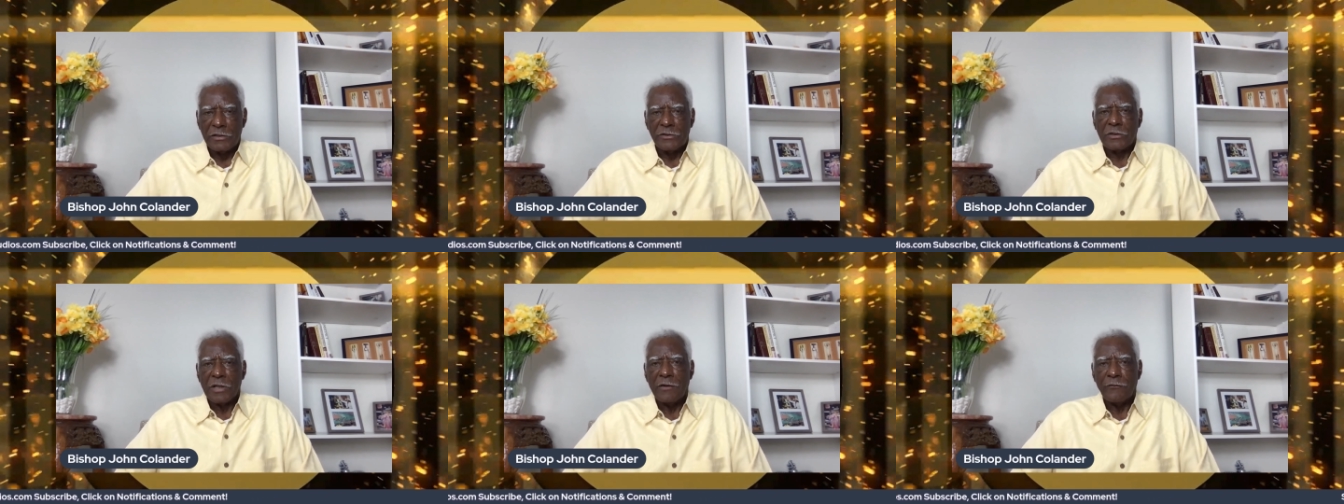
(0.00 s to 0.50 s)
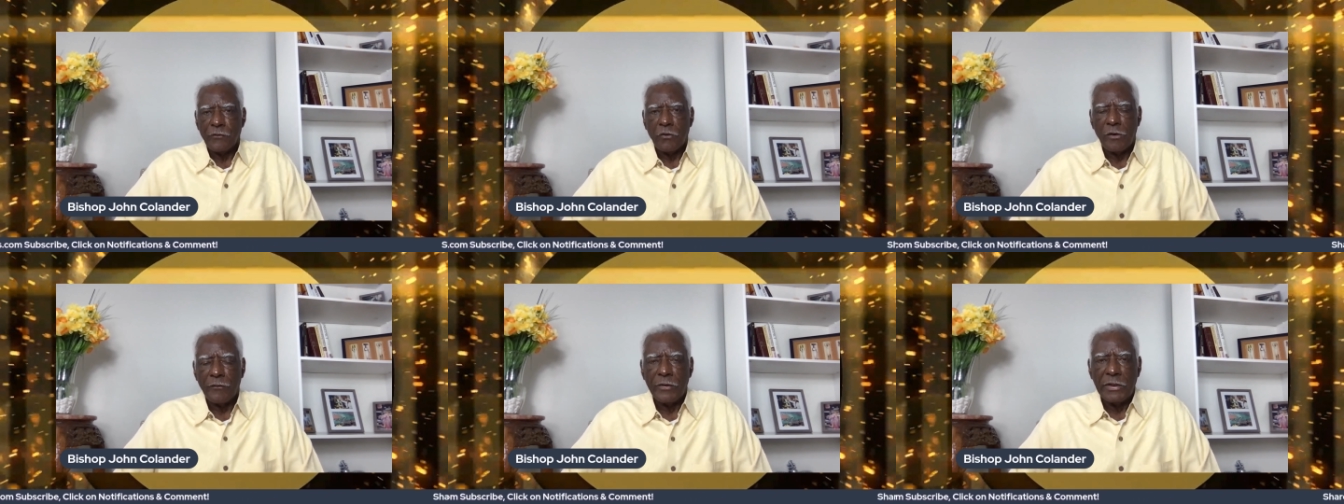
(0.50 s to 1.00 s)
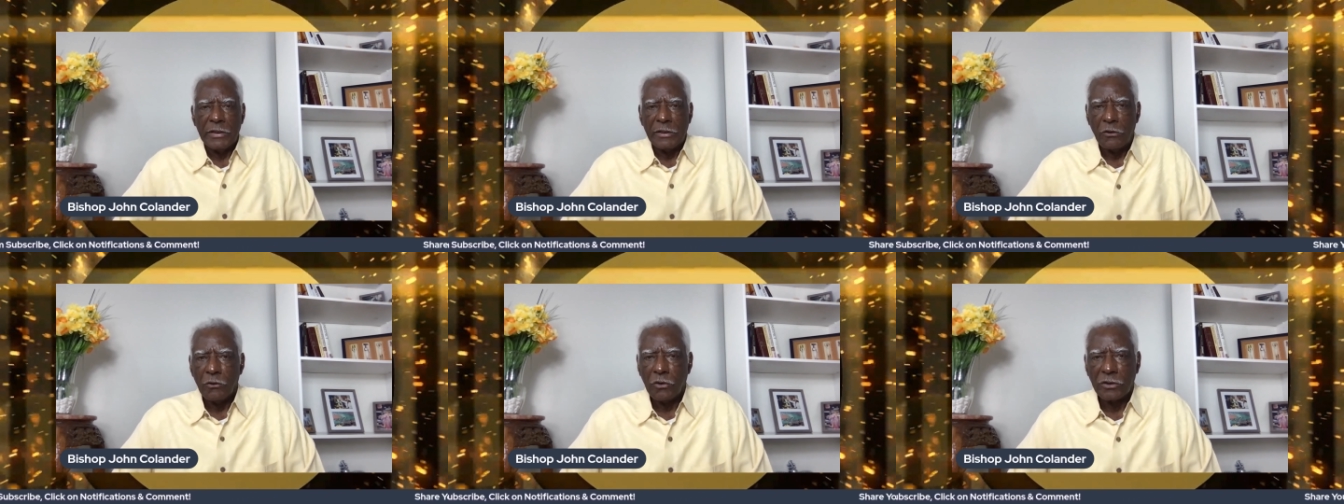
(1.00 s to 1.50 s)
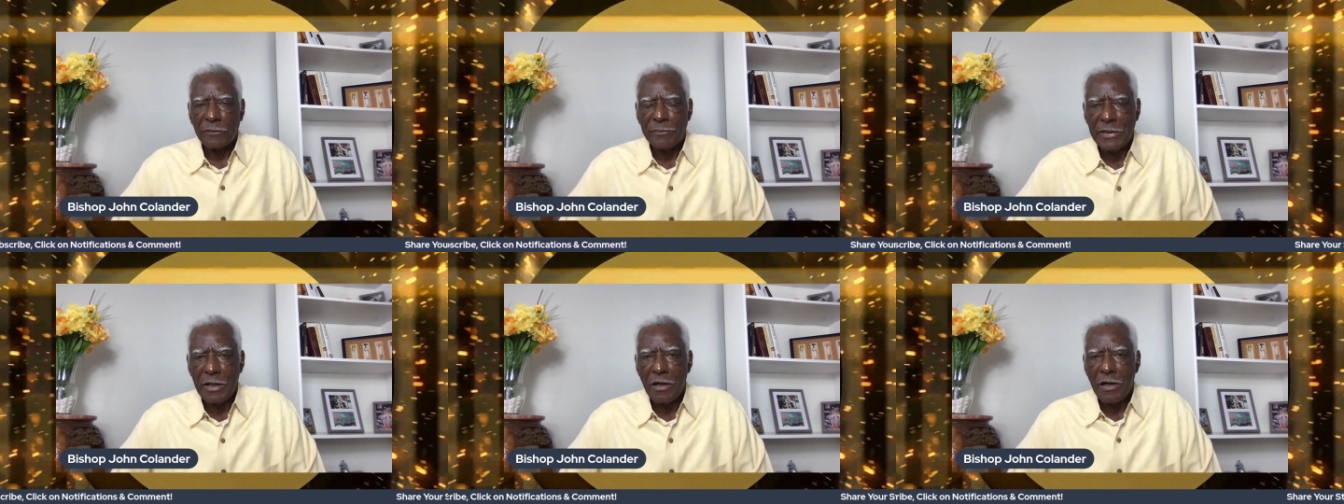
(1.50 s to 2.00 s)
to come forth, oh Lord, to
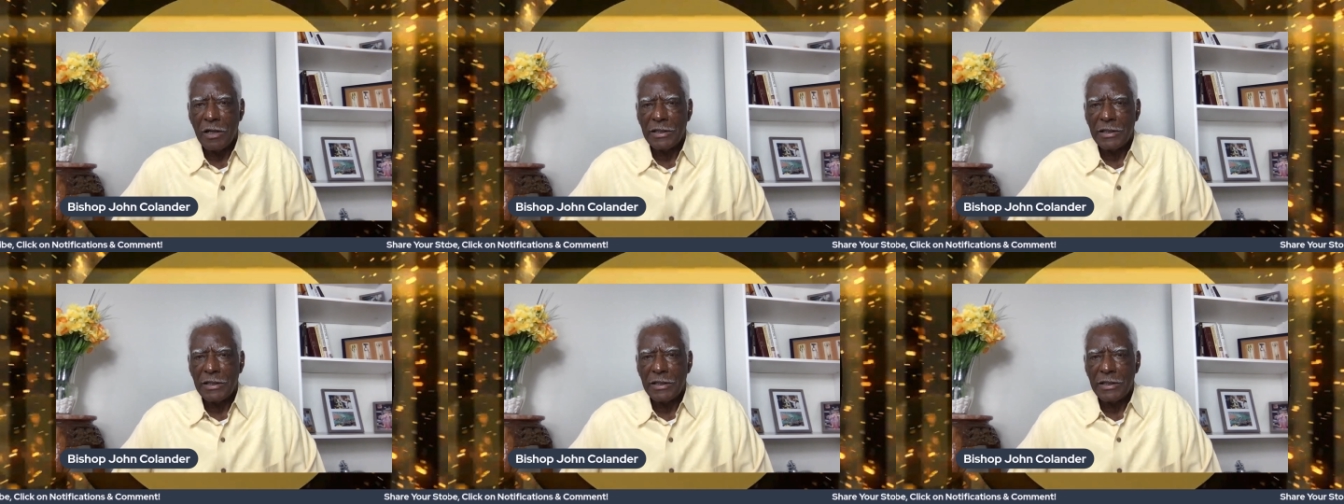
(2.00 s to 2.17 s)
be uh,